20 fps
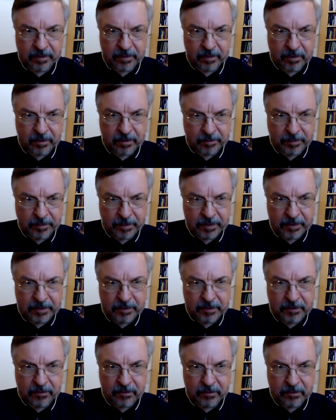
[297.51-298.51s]

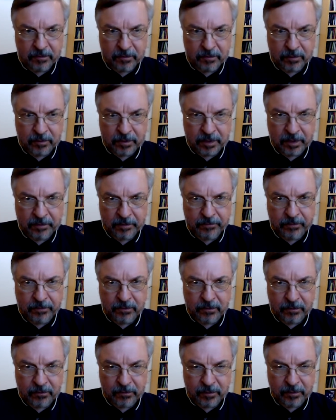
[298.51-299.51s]
ability to do net
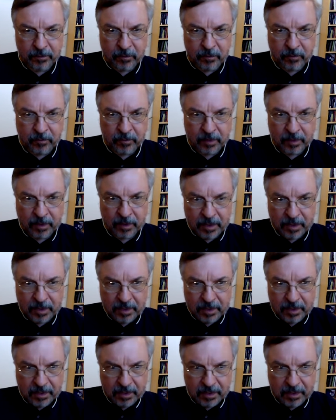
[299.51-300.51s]
fluid removal,
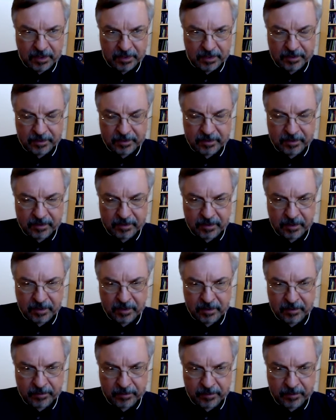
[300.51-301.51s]
and
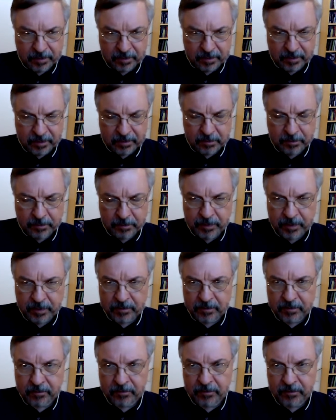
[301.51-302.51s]
the
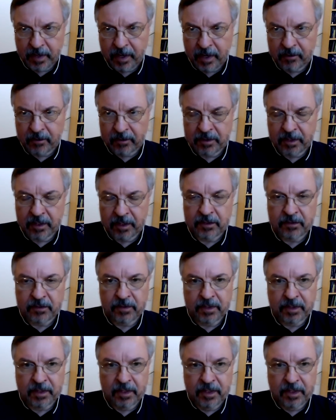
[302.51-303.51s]
disappearance of the
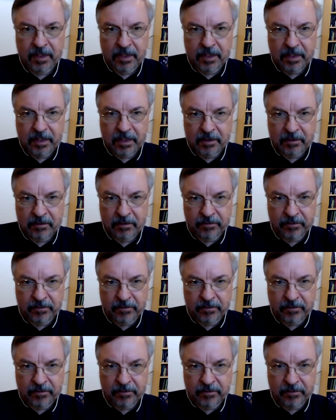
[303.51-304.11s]
icodextrin is